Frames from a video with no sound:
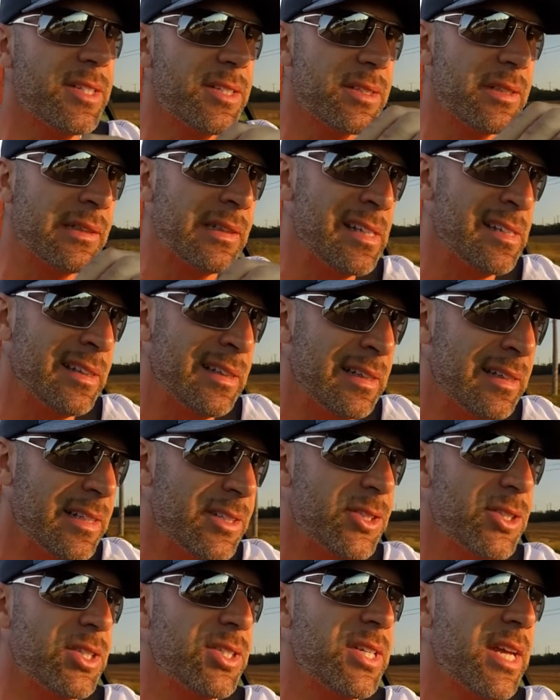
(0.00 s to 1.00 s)
let's let
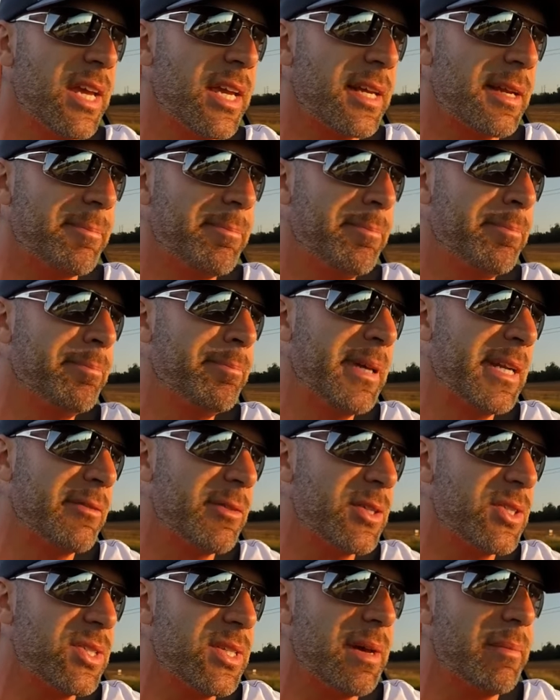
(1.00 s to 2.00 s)
let's just take it a bit
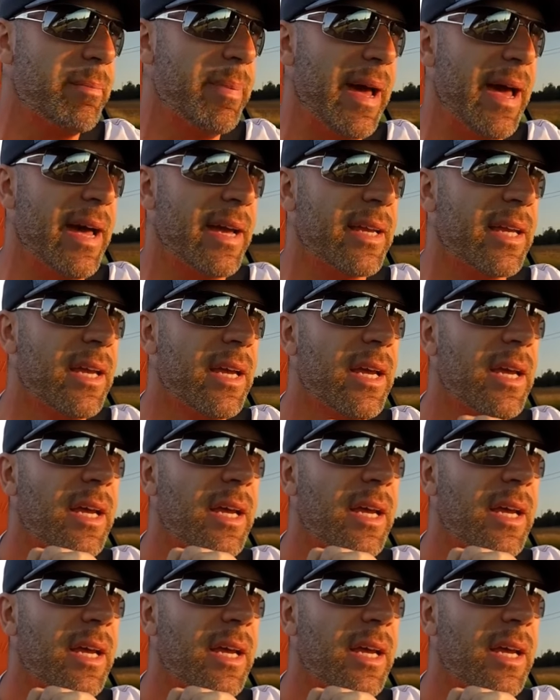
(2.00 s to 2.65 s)
of a step back.